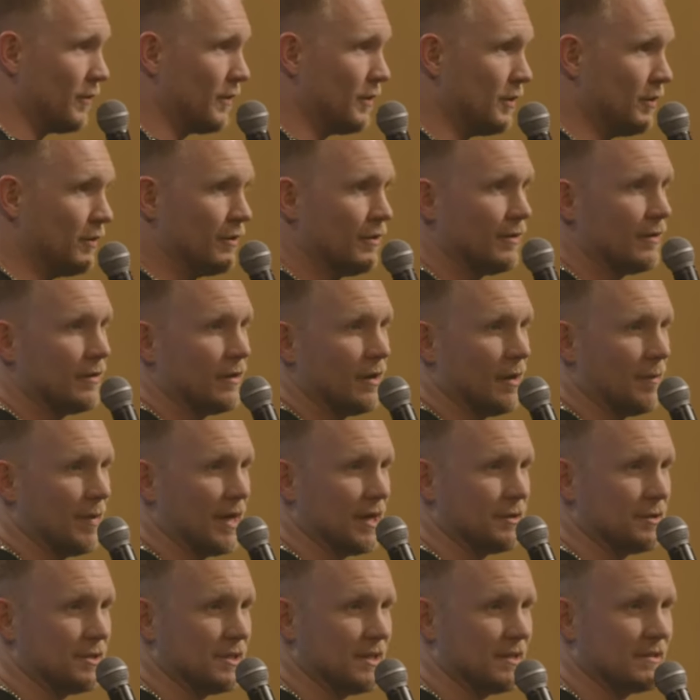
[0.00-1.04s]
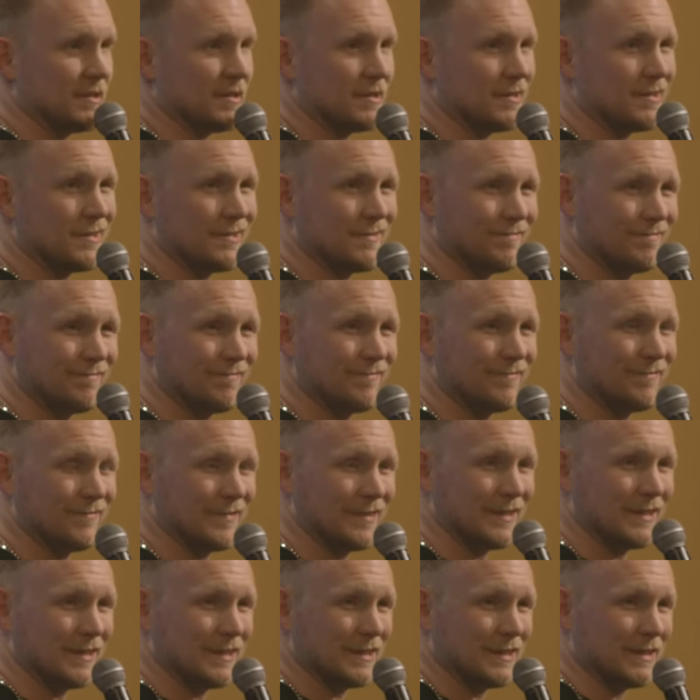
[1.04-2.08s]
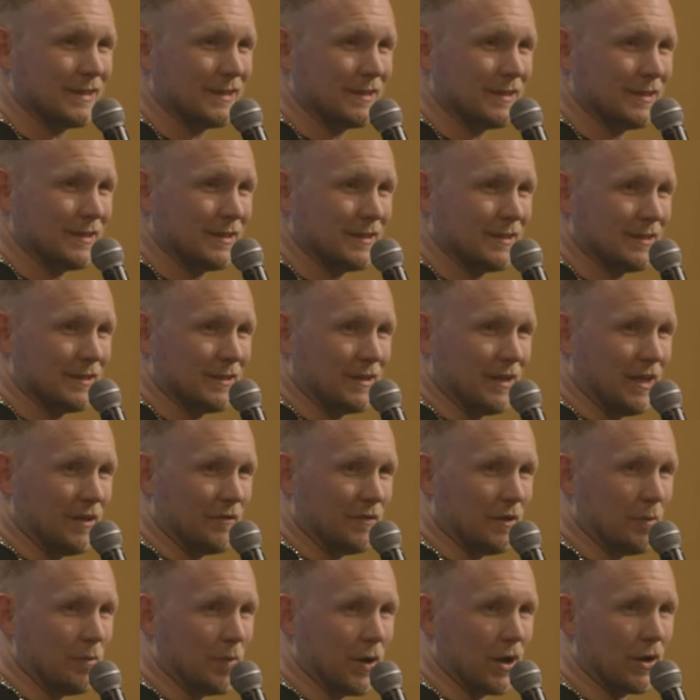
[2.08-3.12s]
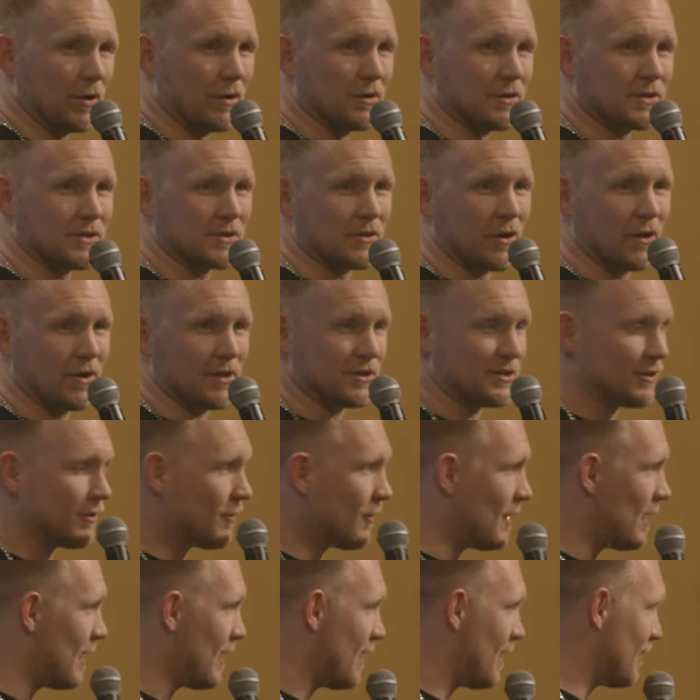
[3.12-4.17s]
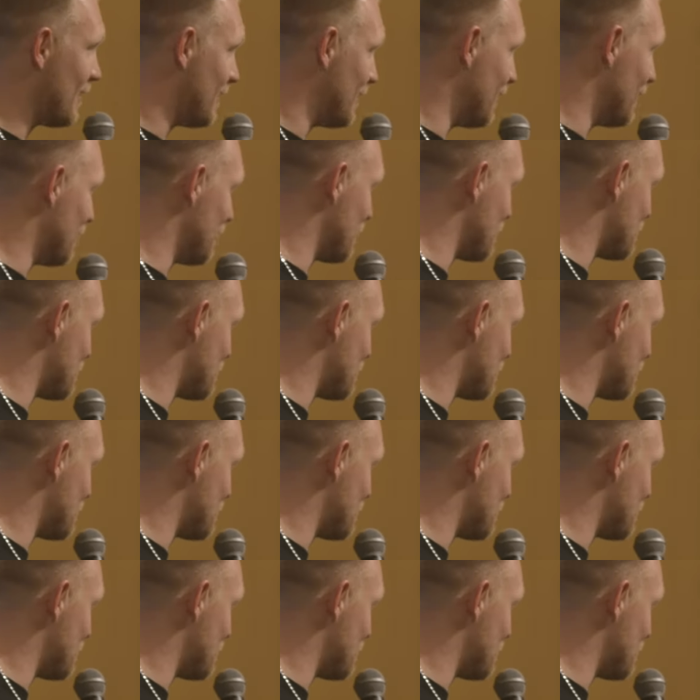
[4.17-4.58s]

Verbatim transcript: more than you about Jesus? If the burgers started to cry out, you